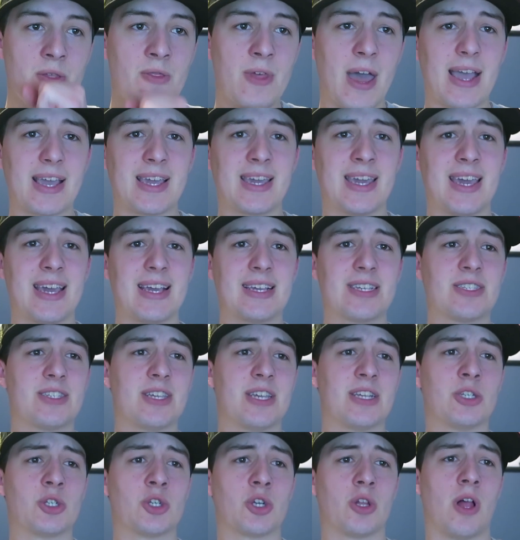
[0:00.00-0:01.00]
that
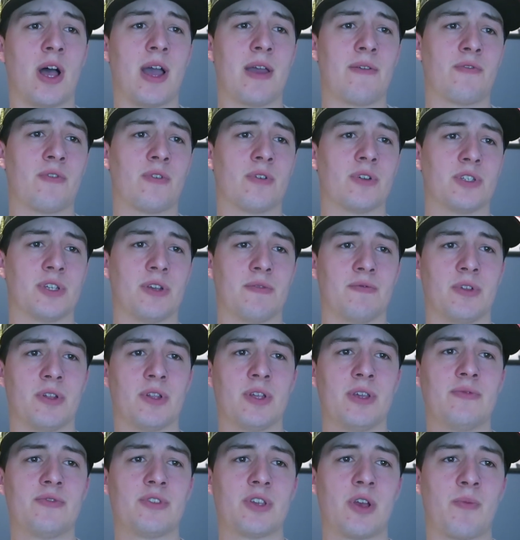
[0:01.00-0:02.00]
kicks in July 1st. If the
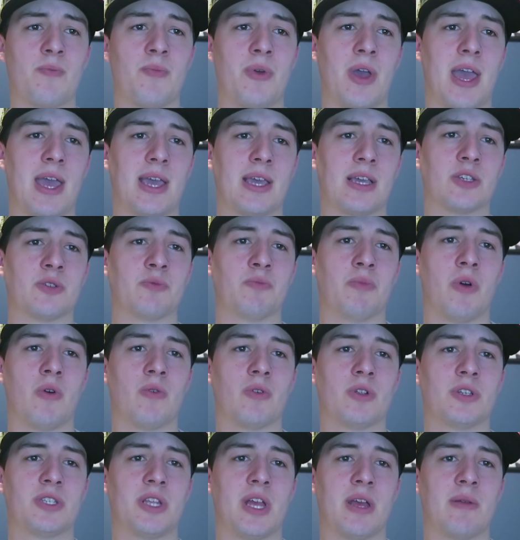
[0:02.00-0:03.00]
Leafs are paying his
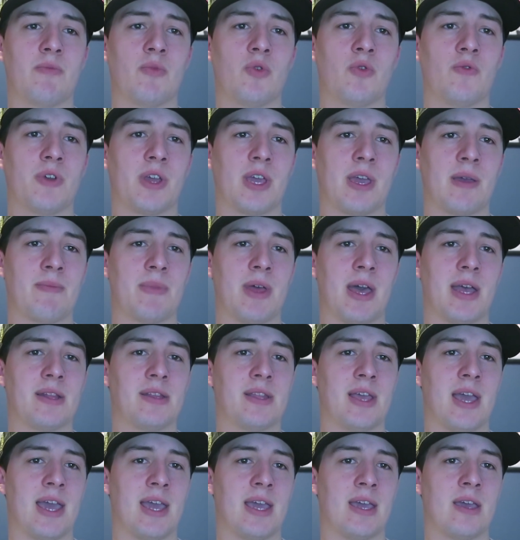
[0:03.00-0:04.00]
bonus, then moving him
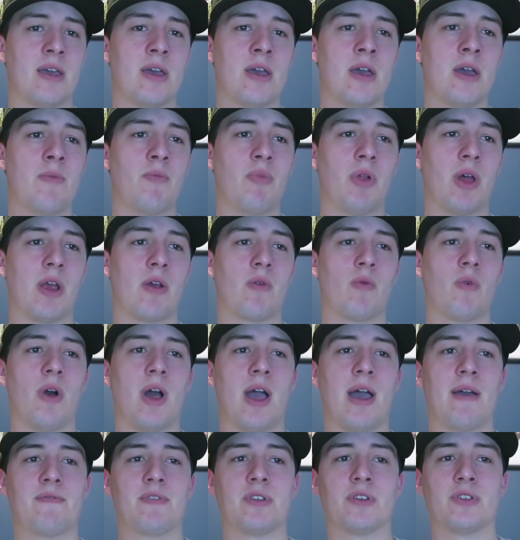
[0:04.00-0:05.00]
that day, player
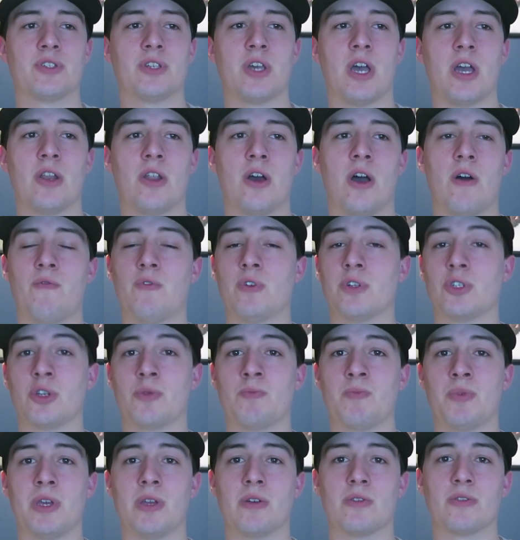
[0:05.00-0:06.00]
will have to sign off, which
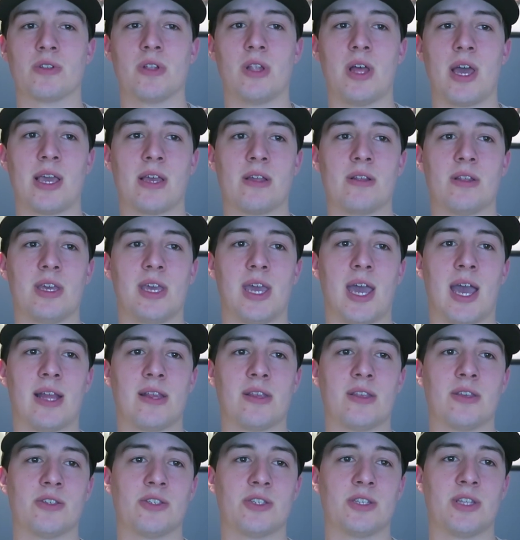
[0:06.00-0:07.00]
appears likely
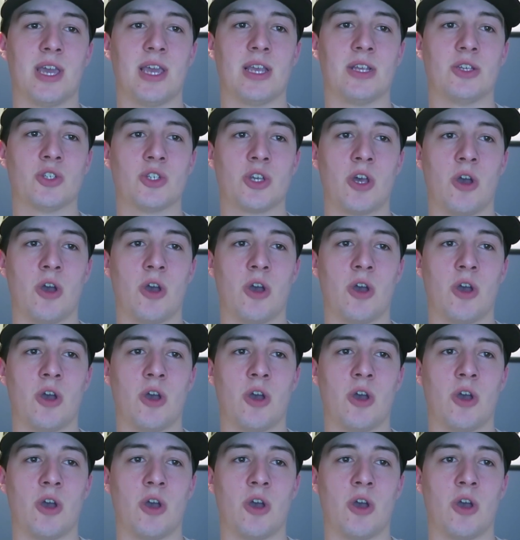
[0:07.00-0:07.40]
at this stage.